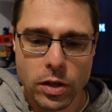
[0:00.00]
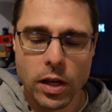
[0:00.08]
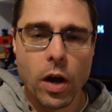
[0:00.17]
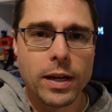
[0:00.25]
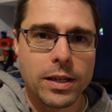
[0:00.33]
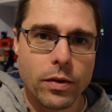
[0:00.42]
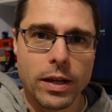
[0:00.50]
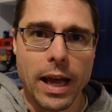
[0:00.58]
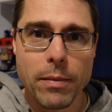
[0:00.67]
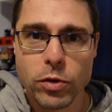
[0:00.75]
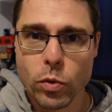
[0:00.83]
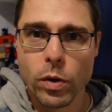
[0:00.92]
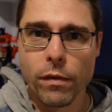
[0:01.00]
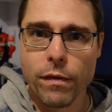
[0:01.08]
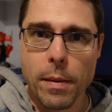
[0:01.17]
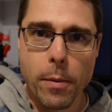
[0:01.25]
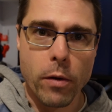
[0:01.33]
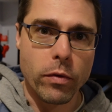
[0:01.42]
So the idea of the game is you want to
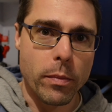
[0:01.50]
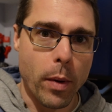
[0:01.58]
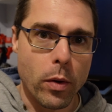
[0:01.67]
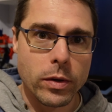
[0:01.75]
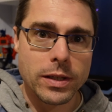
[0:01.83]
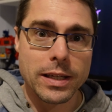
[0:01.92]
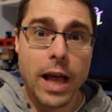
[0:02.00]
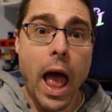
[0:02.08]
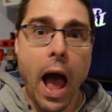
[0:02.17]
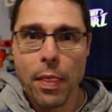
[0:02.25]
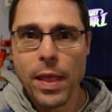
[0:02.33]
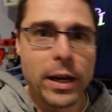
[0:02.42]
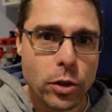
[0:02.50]
flip over the bonuses and